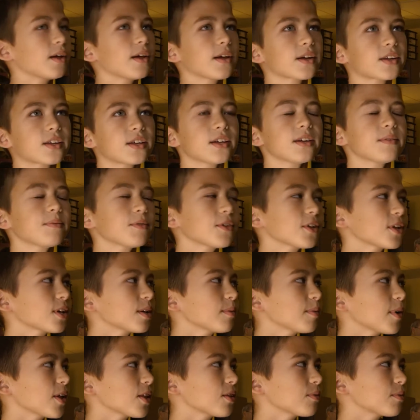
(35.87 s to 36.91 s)
I keep
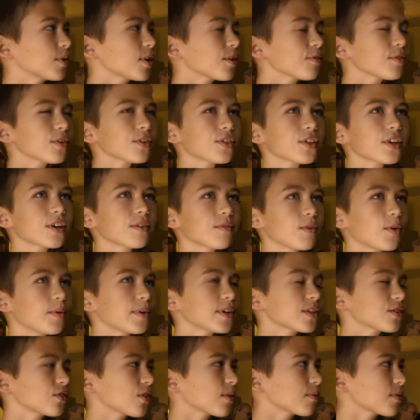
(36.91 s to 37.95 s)
thinking about, whenever I think of
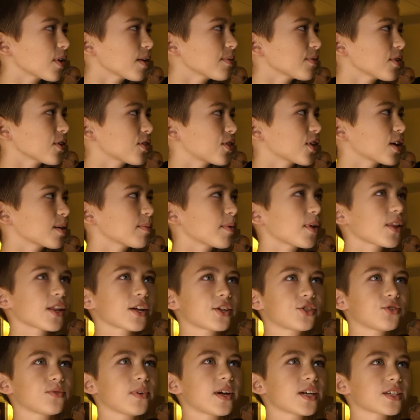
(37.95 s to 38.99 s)
robots, sometimes I think about
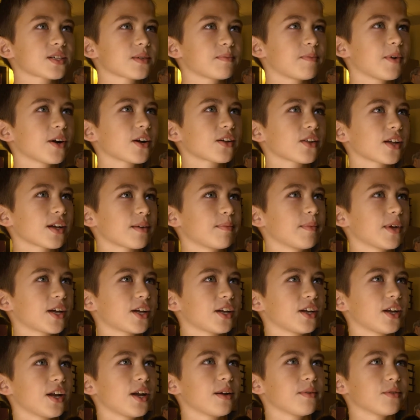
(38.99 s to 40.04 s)
like Jurassic Park, like
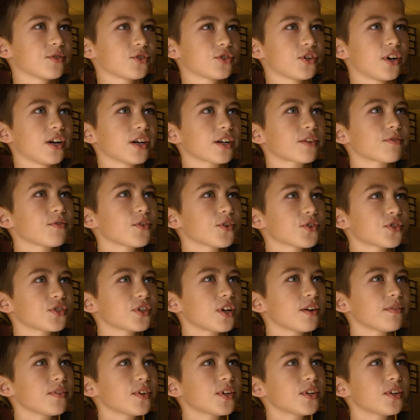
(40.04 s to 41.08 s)
making an animatronic
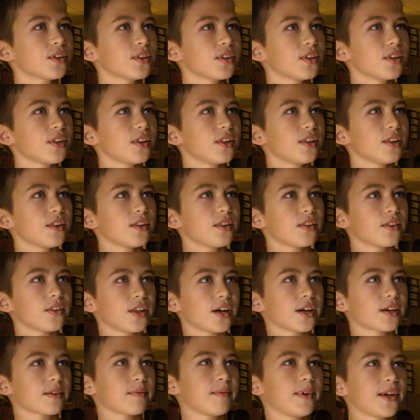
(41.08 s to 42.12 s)
version of it,
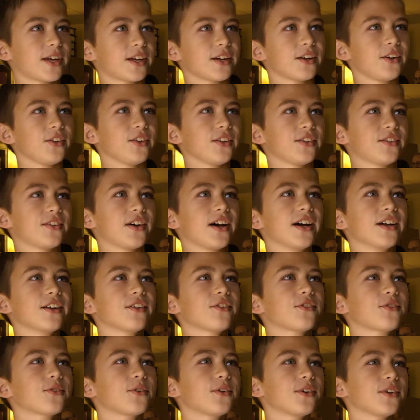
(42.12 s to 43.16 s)
like making all the
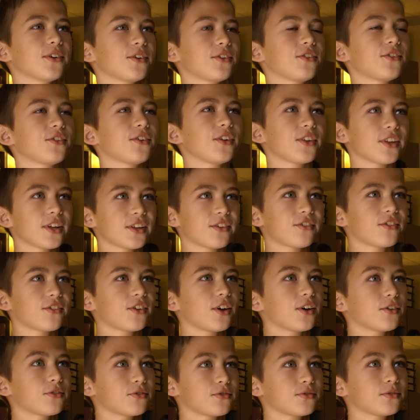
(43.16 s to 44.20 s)
dinosaurs and all that
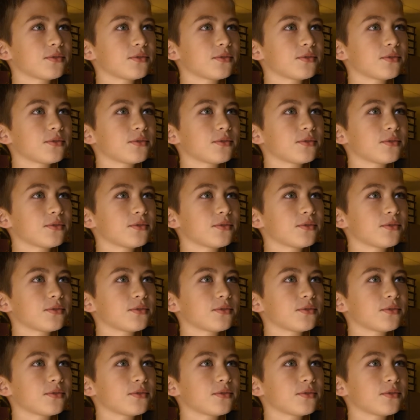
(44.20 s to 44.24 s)
stuff.